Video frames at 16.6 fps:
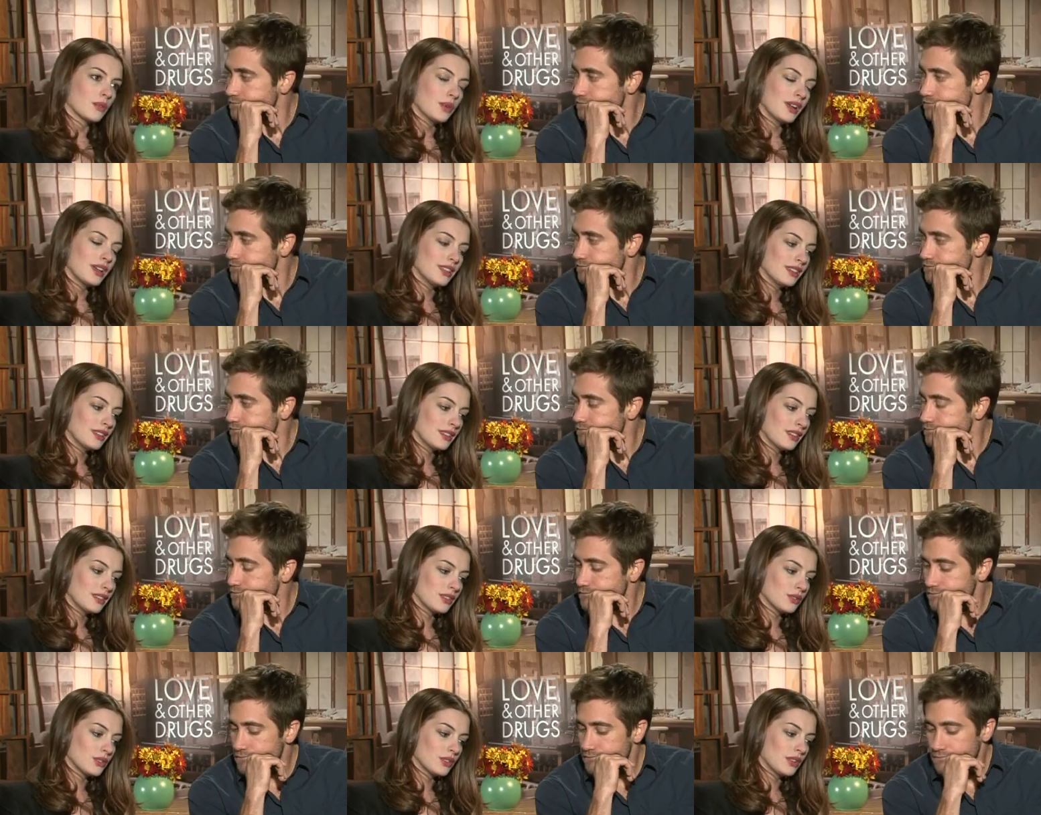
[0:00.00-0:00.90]
Speaker 1: Well, I think that
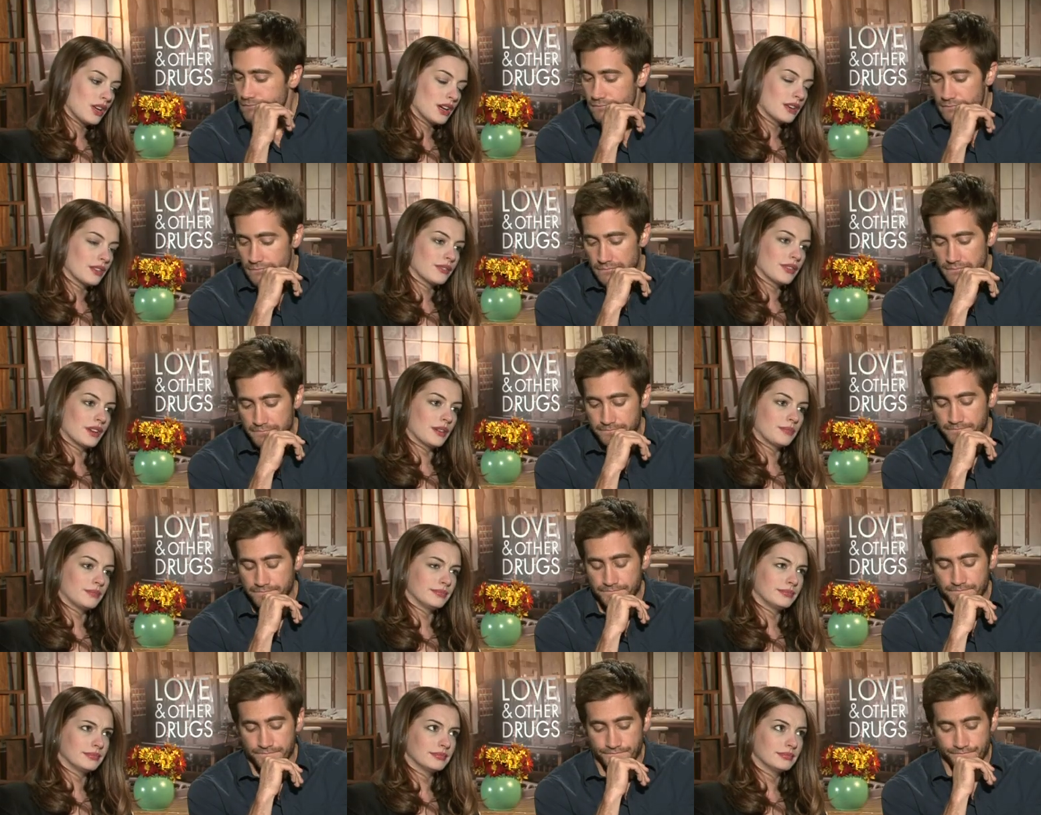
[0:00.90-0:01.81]
there's a lot of
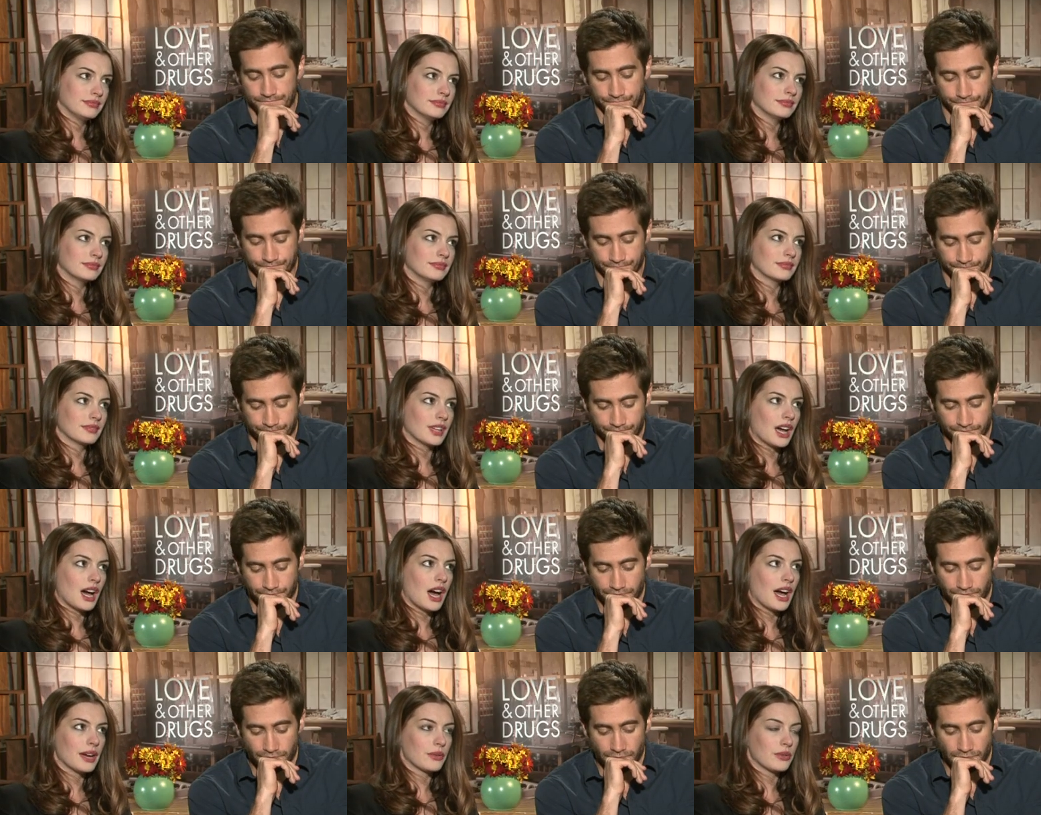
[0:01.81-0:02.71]
um,
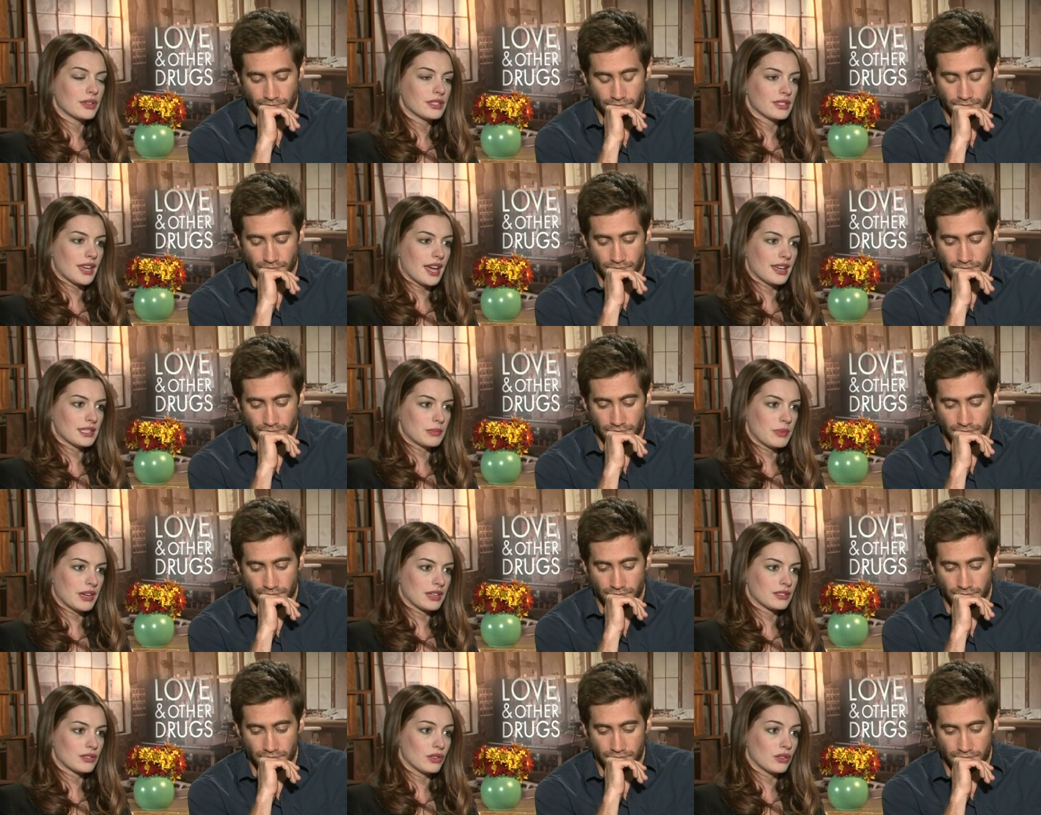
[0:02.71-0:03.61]
high risk
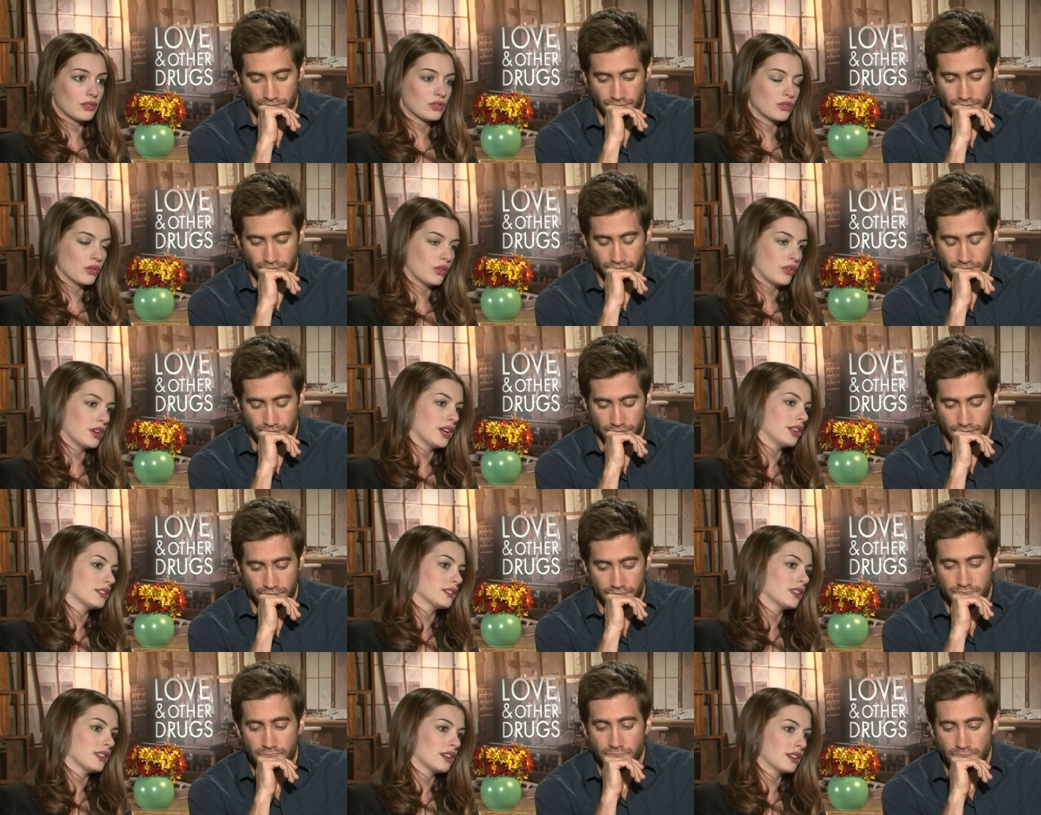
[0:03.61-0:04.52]
aspects to the story
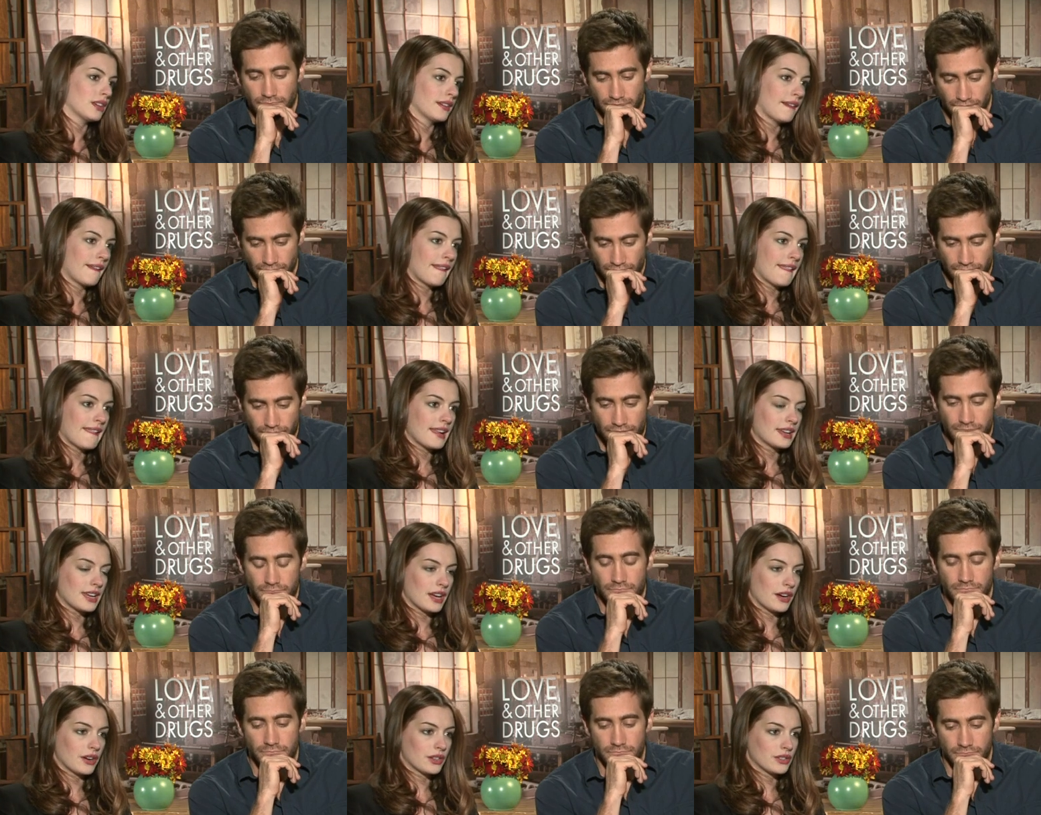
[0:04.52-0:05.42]
and to the
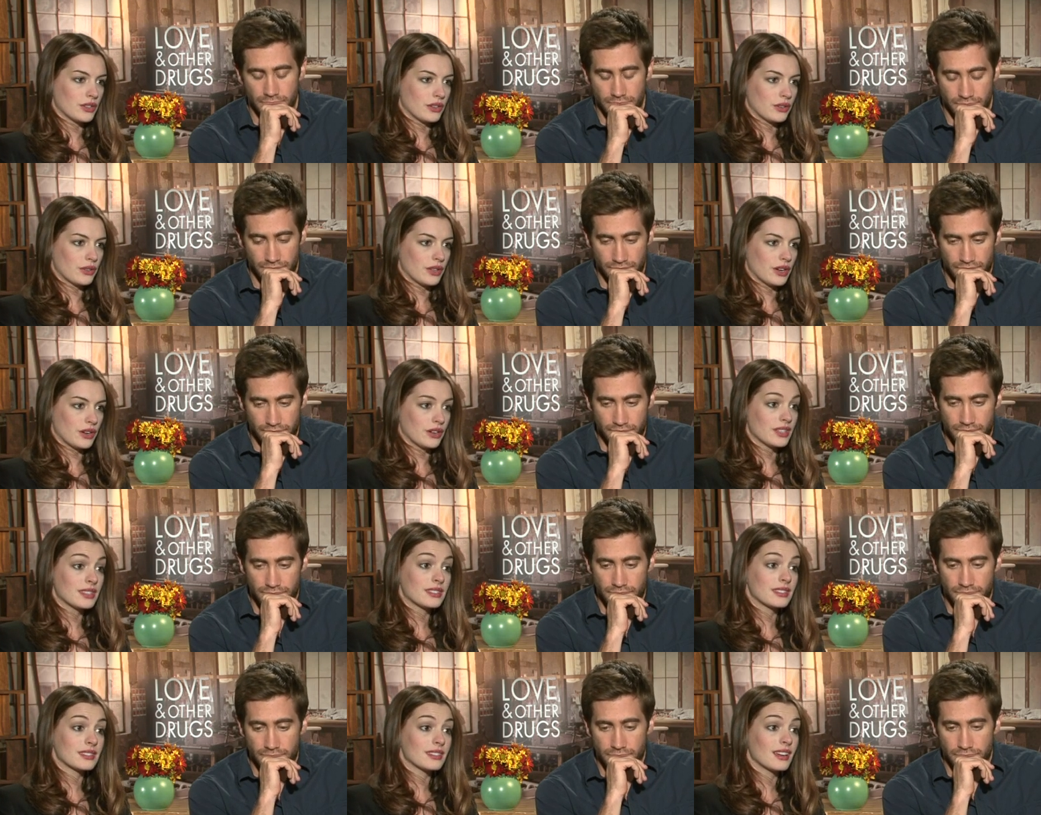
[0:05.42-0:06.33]
character. There
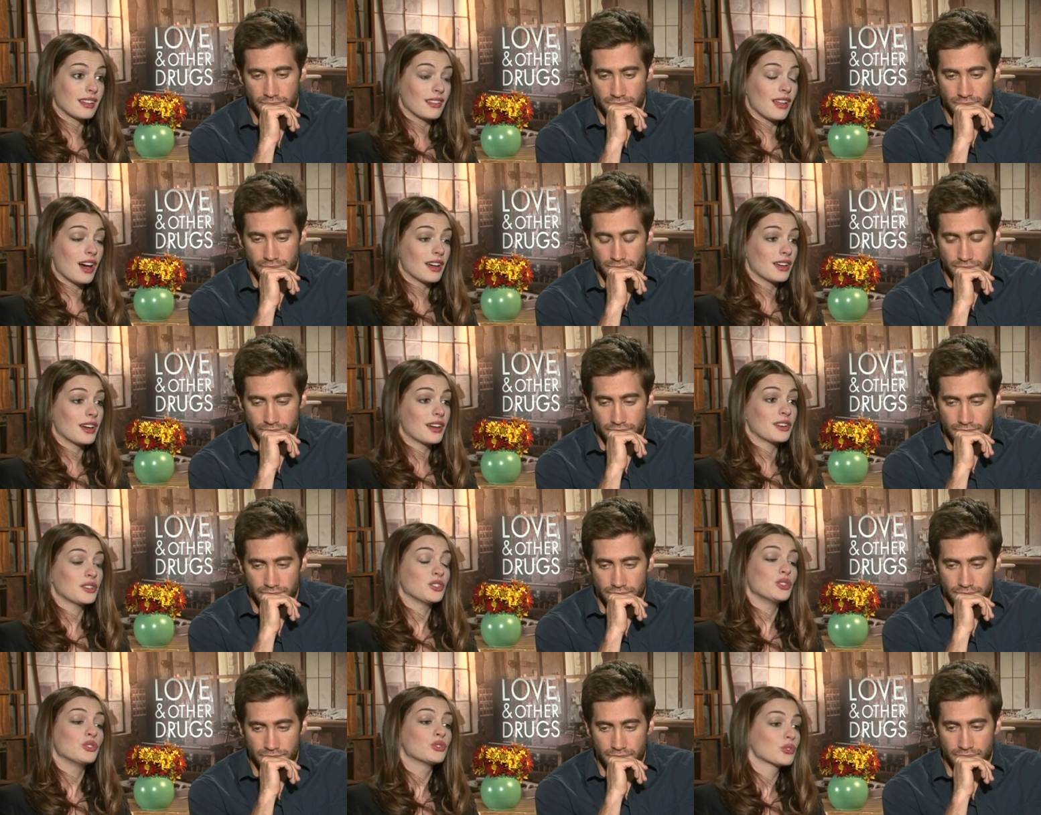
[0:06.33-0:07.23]
is a lot, an
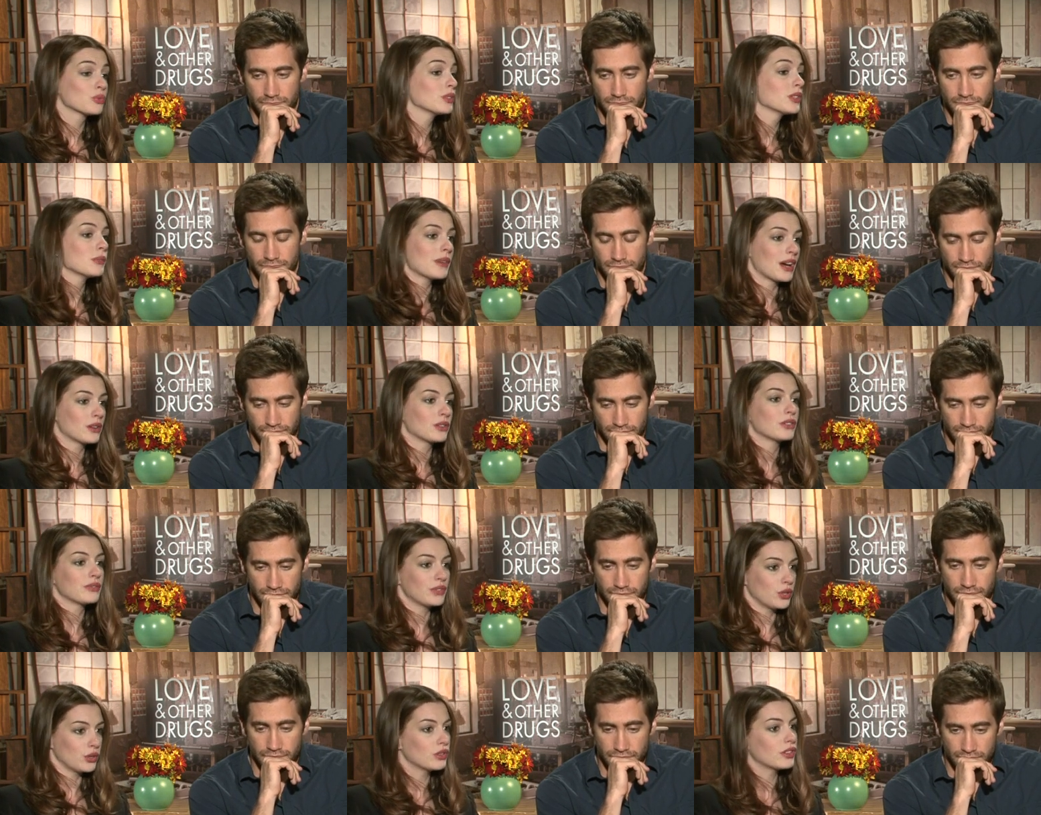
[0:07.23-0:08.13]
unusual amount
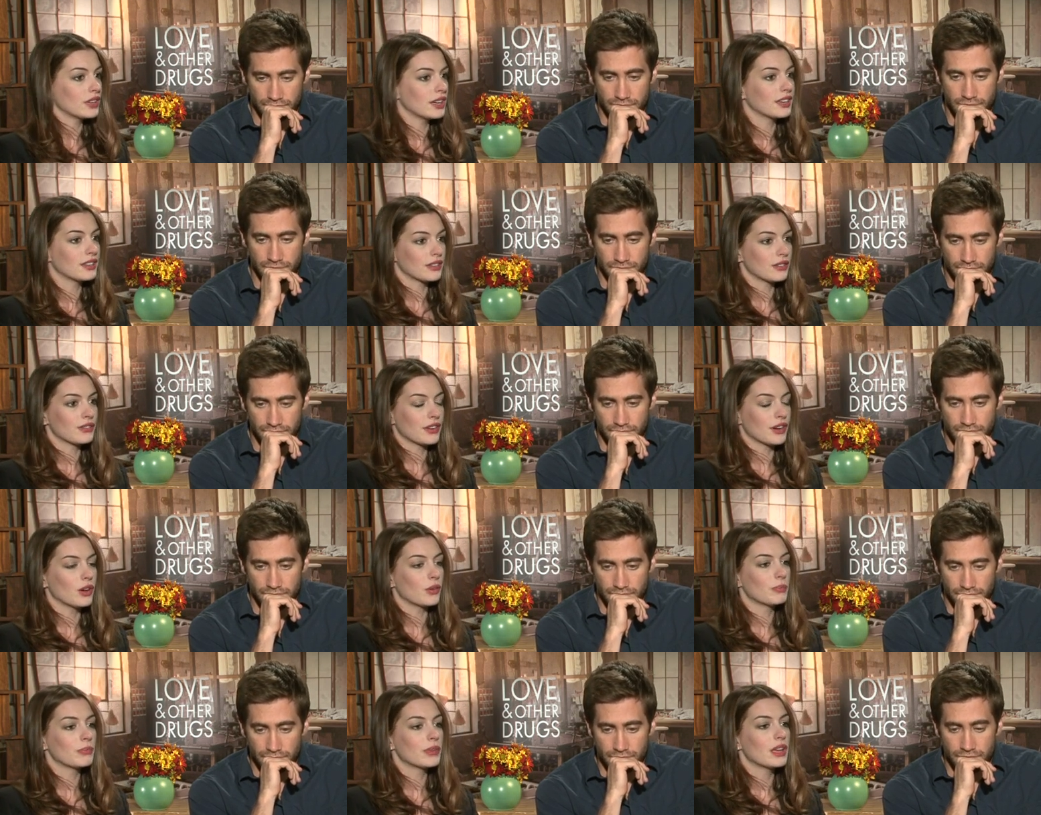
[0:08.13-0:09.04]
of nudity in the
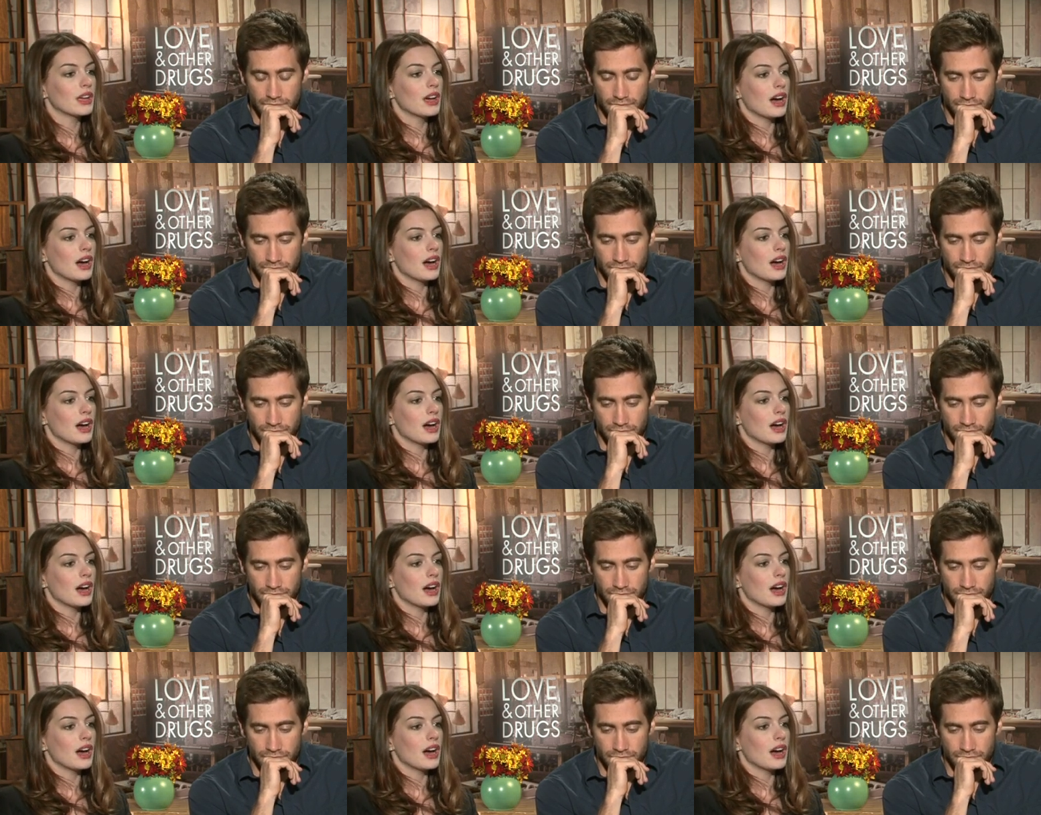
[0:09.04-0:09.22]
film.